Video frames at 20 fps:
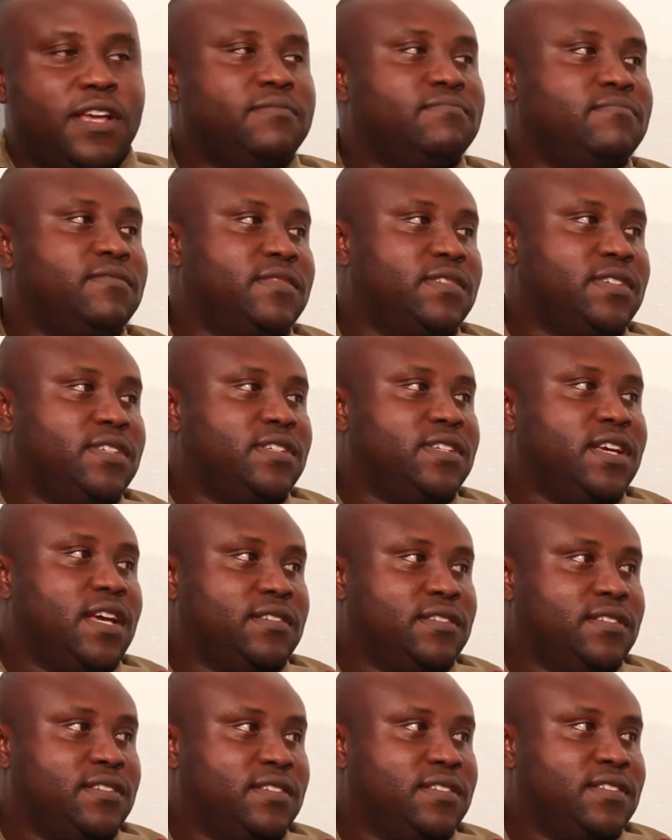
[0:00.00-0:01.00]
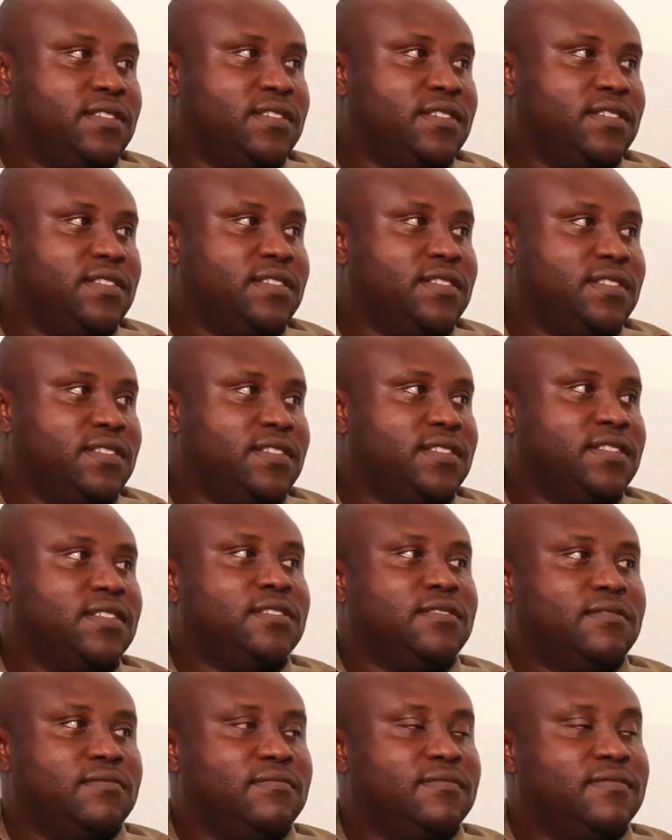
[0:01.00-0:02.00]
in the area
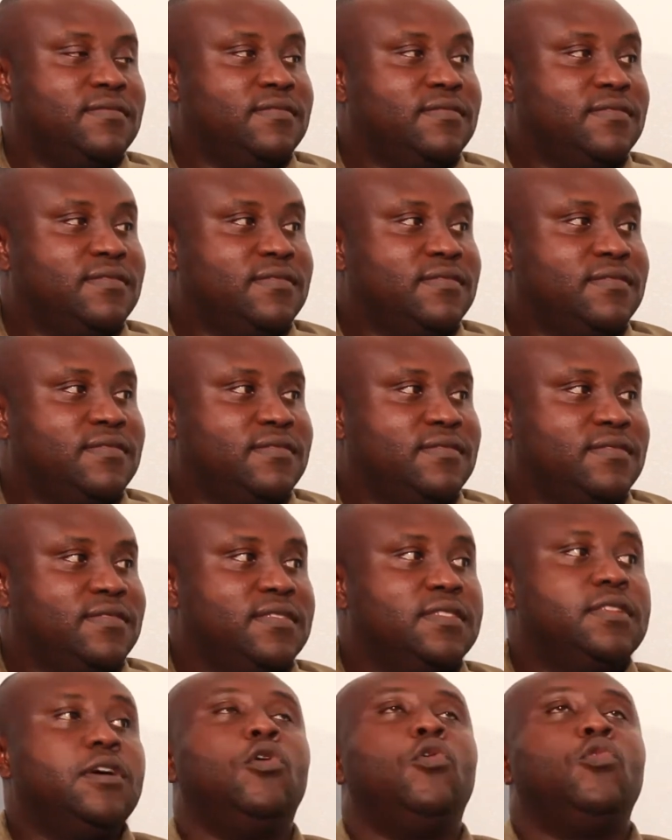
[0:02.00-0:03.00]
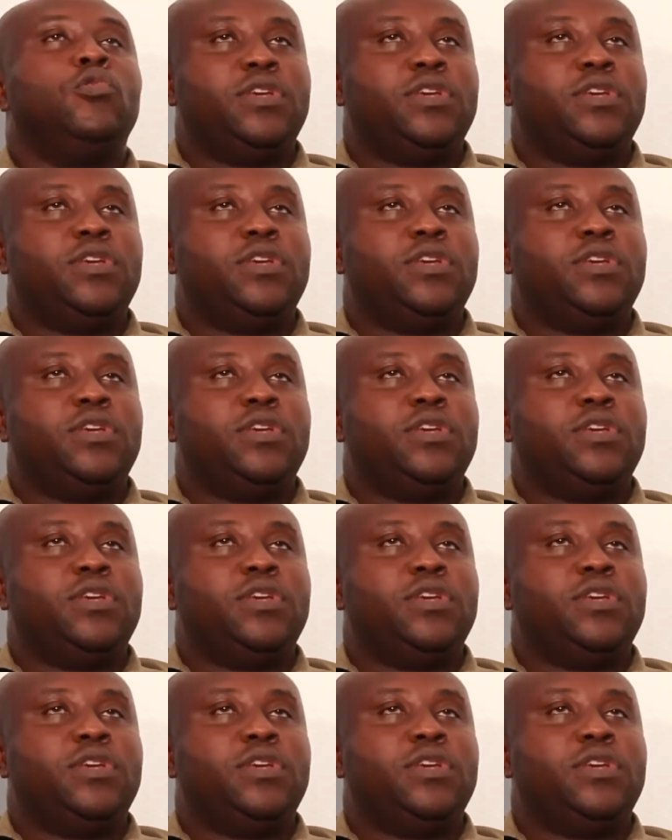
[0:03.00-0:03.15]
of civil engineering.